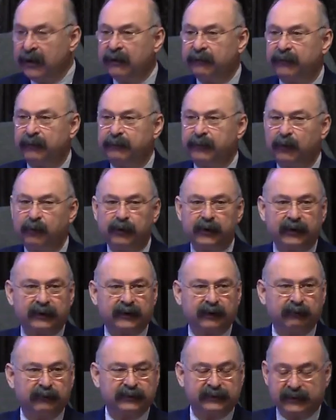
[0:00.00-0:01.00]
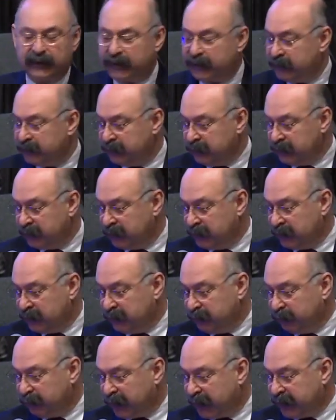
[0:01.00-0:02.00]
From the work that was done
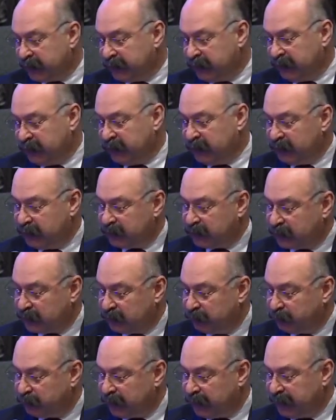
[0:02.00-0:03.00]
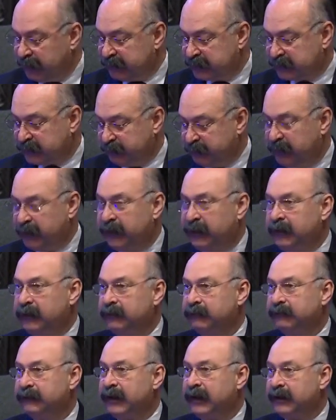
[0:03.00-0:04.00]
by the Compliance
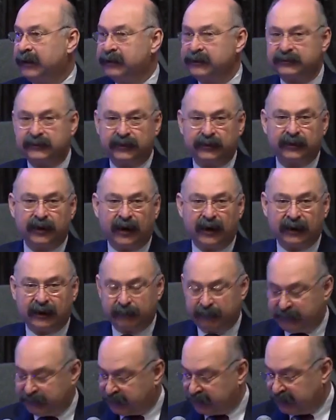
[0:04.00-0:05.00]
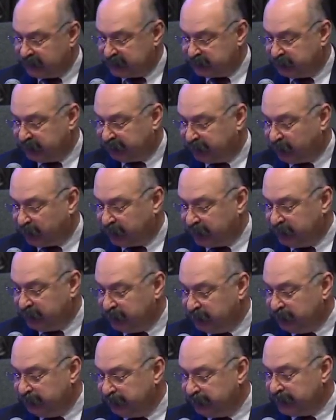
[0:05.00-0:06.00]
Committee, that is the document that is before
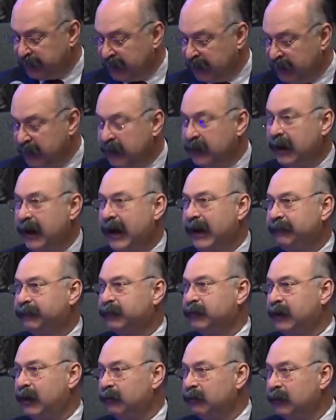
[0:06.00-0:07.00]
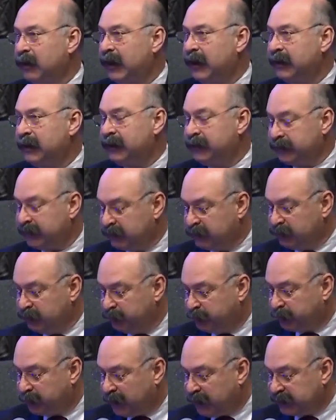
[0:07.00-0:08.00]
you, after outlining the due
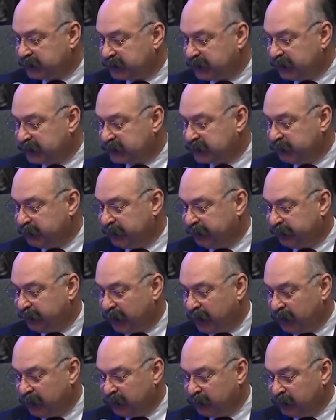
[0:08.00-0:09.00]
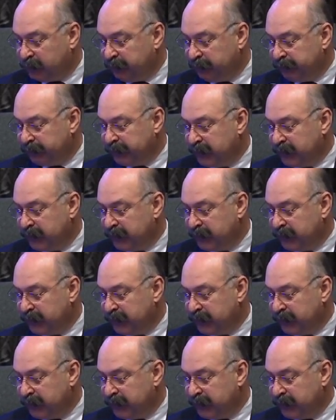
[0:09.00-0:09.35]
process to be followed,